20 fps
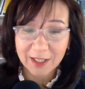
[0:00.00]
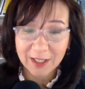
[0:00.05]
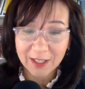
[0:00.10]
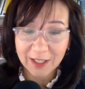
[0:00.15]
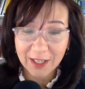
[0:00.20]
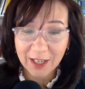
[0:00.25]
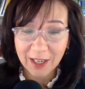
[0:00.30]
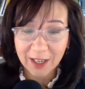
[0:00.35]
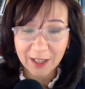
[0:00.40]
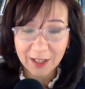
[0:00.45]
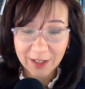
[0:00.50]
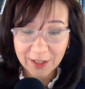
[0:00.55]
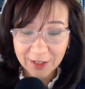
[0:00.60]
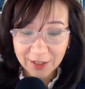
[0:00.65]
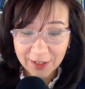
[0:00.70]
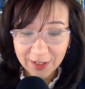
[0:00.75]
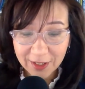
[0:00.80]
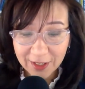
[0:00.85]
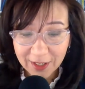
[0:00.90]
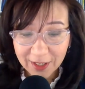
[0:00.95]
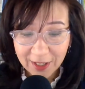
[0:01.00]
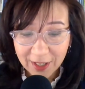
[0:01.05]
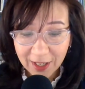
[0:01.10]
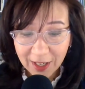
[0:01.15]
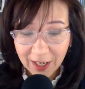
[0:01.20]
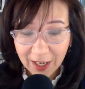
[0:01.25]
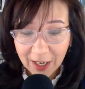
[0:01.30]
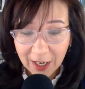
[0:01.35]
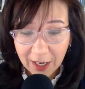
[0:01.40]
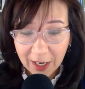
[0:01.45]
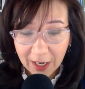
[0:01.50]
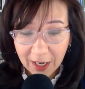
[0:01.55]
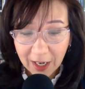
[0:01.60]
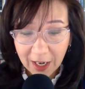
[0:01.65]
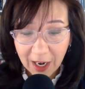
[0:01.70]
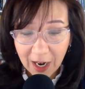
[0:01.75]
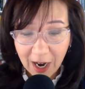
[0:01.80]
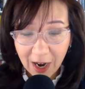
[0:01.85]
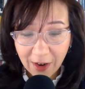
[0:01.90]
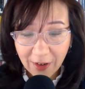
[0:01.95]
Yeah.
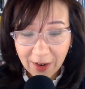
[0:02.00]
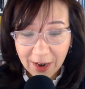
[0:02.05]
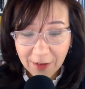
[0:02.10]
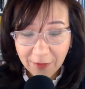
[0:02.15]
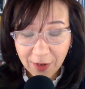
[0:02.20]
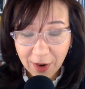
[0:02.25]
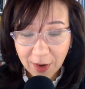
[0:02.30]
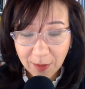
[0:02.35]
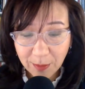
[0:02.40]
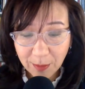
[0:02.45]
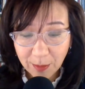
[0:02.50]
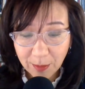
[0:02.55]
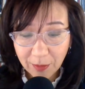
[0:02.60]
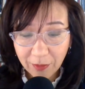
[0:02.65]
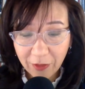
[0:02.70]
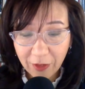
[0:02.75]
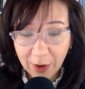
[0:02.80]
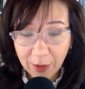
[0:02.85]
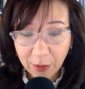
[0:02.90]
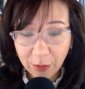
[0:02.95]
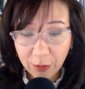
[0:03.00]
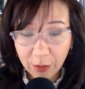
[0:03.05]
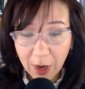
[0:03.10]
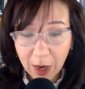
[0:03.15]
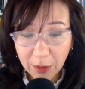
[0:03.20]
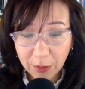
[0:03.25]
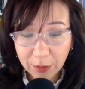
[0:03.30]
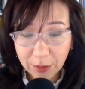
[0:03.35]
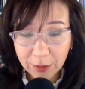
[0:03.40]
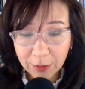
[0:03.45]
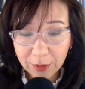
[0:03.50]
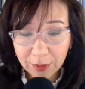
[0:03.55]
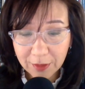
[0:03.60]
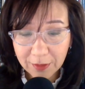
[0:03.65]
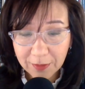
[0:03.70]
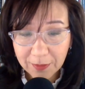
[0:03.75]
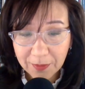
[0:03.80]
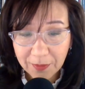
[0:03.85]
All right, from Raul